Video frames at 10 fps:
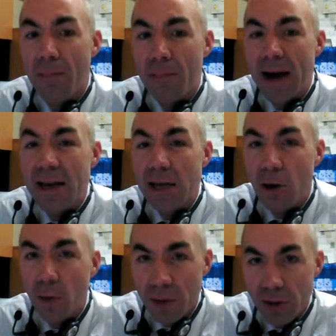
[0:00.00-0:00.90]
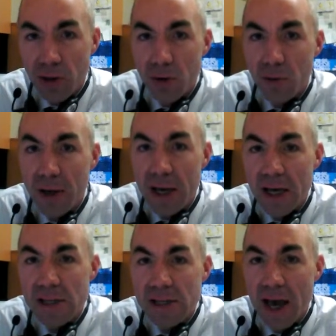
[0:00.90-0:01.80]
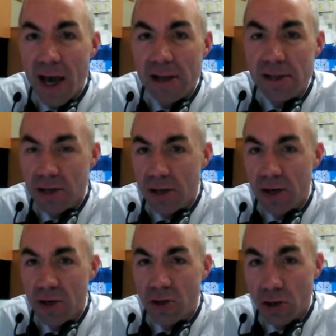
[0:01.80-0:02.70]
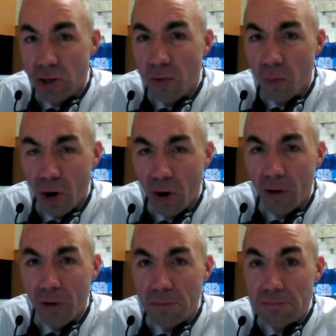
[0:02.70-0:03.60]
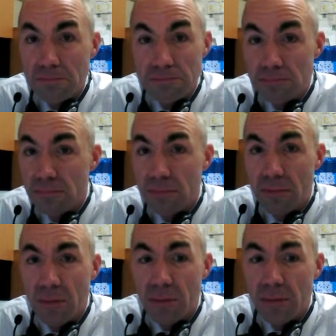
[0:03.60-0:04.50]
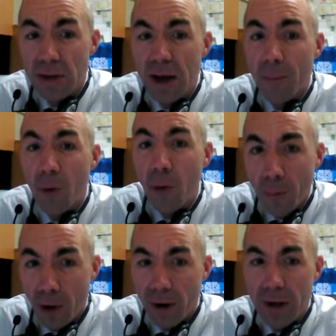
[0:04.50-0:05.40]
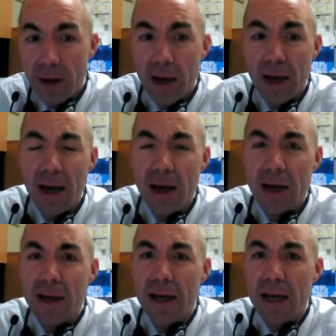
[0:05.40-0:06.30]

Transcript: my deal with you is that you will get a pool party, and